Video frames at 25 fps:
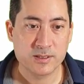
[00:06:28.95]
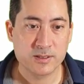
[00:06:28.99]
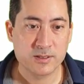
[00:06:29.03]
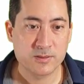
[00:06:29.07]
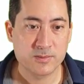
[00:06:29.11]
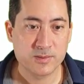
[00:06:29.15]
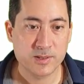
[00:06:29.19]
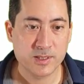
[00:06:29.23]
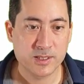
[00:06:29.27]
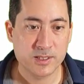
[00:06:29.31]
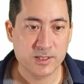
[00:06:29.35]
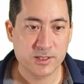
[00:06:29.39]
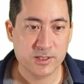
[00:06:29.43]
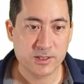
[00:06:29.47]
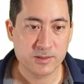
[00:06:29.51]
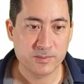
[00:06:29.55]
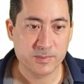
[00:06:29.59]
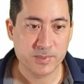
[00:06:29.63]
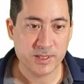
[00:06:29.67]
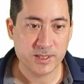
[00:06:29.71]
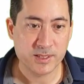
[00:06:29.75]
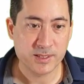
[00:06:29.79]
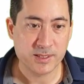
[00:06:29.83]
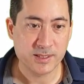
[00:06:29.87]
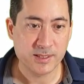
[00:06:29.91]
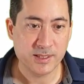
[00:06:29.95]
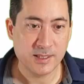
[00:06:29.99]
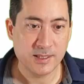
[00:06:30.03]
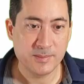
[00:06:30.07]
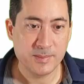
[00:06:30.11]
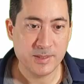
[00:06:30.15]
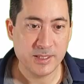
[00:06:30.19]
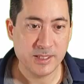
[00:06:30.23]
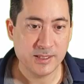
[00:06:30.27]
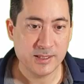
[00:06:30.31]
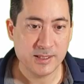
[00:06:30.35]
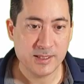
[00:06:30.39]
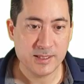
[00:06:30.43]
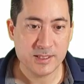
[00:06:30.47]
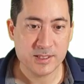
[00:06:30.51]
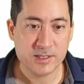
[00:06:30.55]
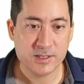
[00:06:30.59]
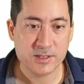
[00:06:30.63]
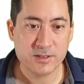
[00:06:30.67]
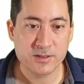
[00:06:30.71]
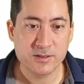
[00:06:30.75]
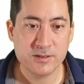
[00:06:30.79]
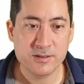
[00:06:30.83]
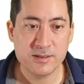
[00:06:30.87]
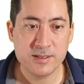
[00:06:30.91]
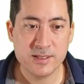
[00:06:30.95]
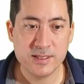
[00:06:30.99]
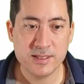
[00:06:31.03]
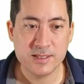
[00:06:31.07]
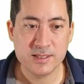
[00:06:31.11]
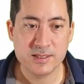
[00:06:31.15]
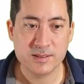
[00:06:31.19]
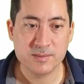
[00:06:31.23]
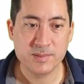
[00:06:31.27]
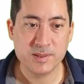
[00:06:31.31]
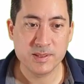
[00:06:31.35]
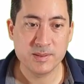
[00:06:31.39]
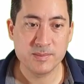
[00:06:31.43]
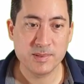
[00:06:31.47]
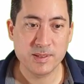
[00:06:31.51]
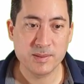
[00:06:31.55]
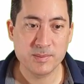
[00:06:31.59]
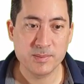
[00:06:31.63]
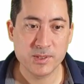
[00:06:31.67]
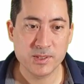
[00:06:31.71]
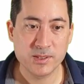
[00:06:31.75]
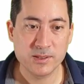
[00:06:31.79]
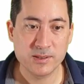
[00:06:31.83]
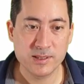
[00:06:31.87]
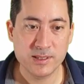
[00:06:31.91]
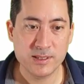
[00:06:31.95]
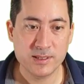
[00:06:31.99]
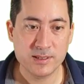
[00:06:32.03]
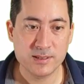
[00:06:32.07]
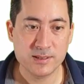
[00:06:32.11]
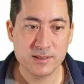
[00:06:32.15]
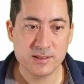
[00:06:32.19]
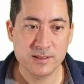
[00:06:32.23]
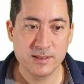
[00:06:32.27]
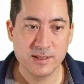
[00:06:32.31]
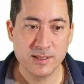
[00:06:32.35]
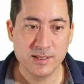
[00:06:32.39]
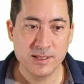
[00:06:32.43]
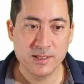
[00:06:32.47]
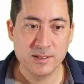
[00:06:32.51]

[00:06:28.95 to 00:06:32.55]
because we're going to jump into naming, these don't need to be memorized